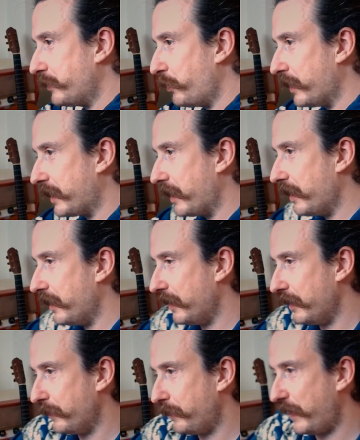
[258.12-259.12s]
We're going
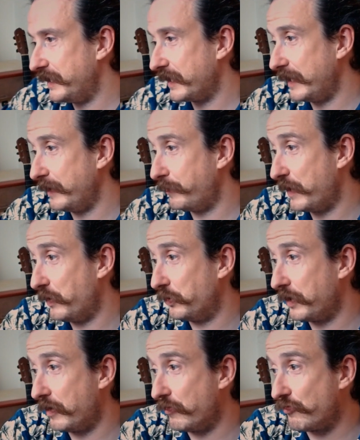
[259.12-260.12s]
to basically build
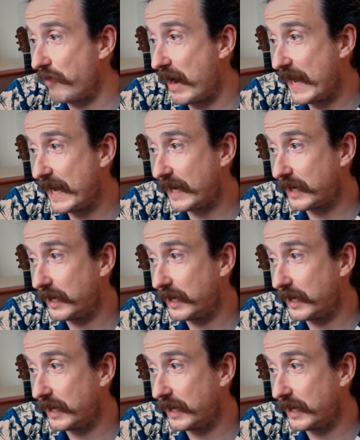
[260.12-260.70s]
a Relic